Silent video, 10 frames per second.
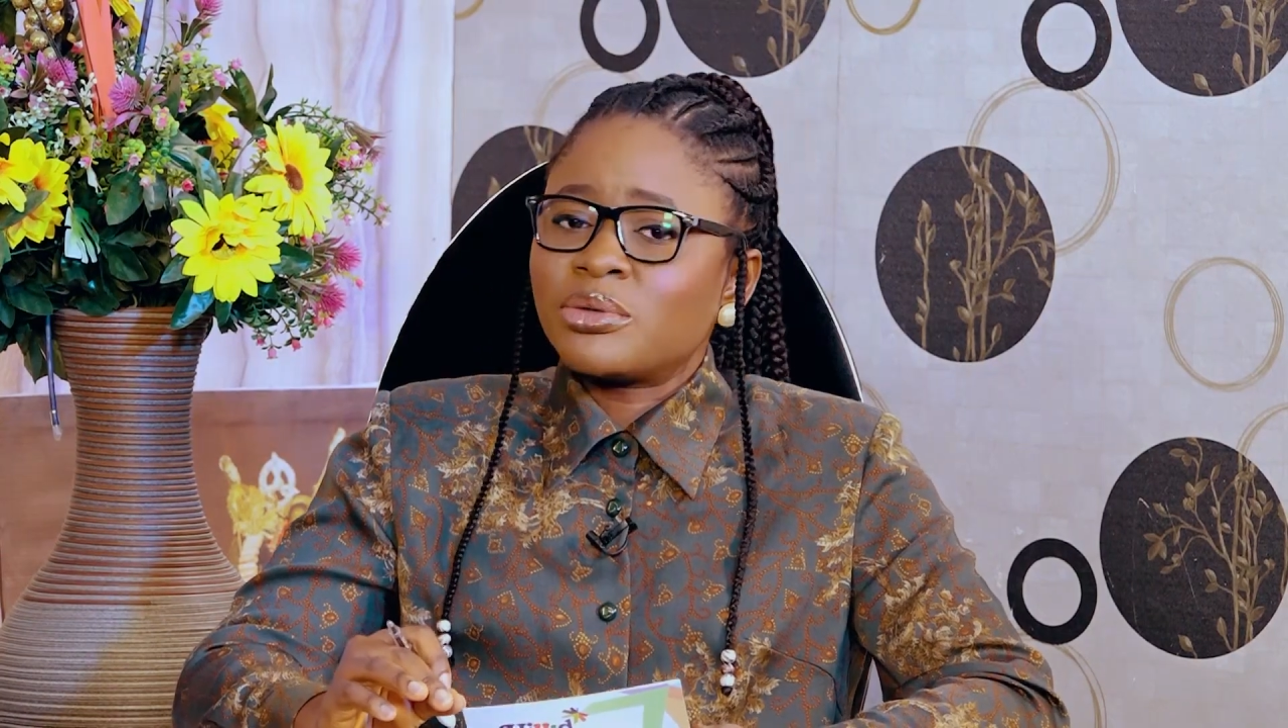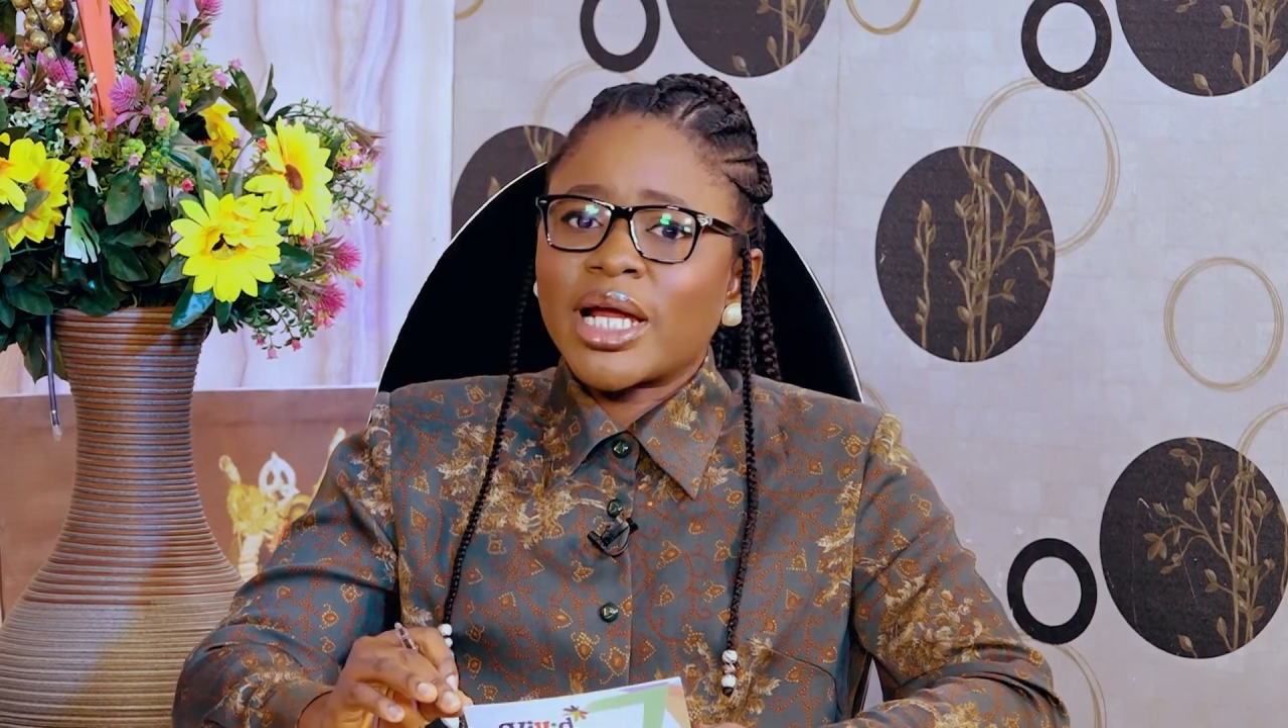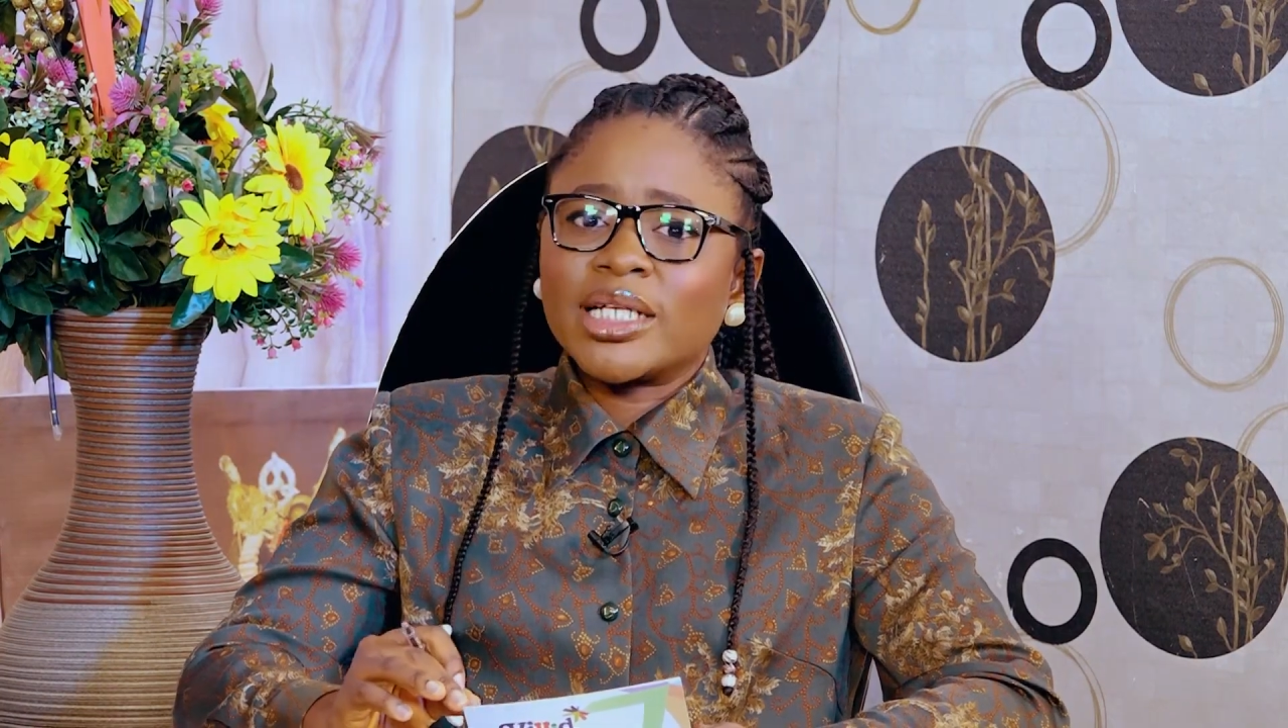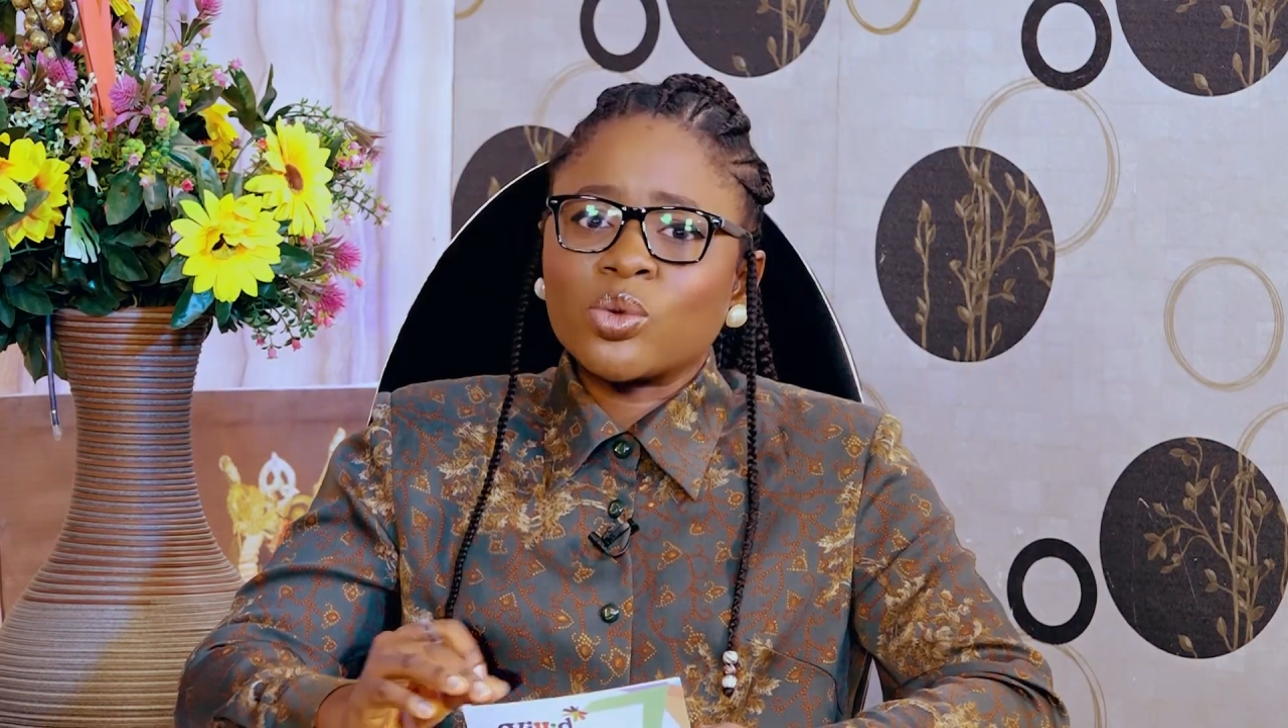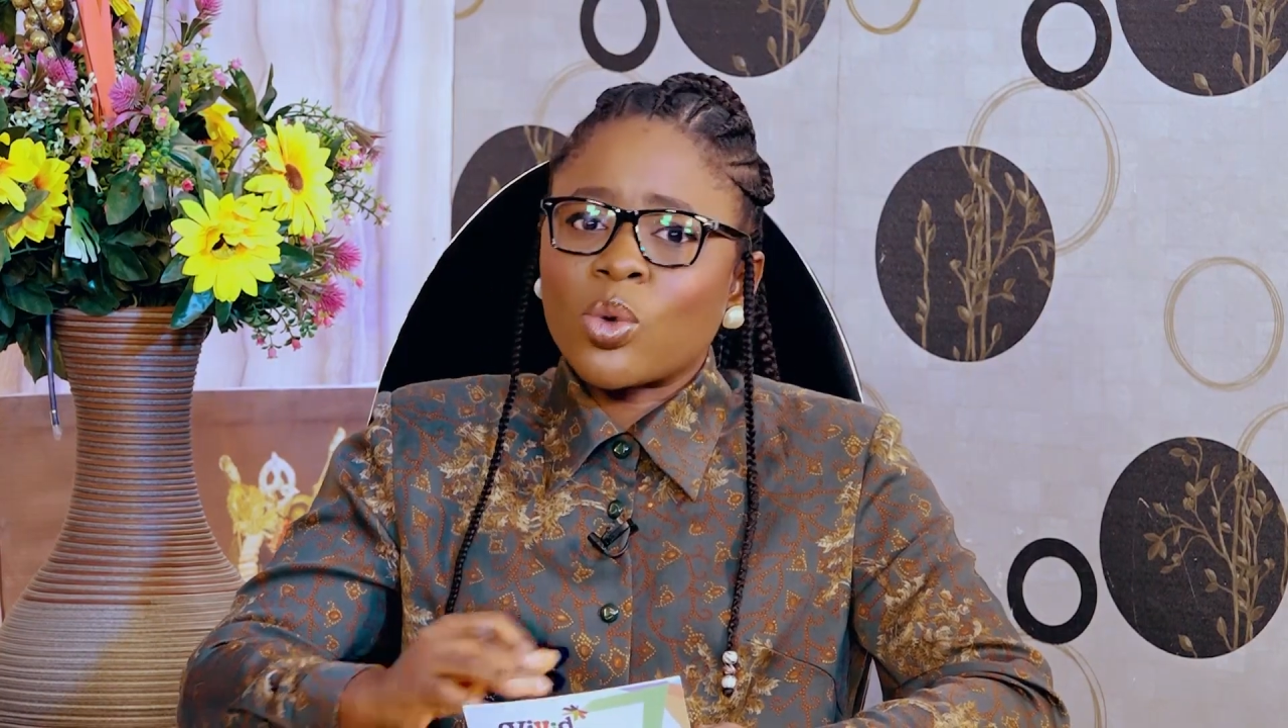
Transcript: right?